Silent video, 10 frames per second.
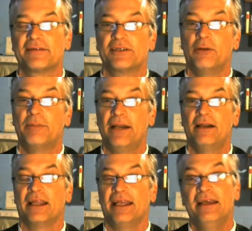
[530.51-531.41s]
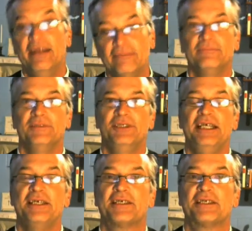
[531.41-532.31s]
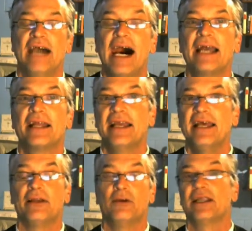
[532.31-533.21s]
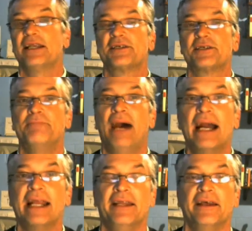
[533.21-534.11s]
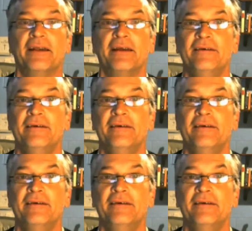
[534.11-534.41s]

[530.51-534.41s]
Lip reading: So apparently Jesus died again, or at least his body did.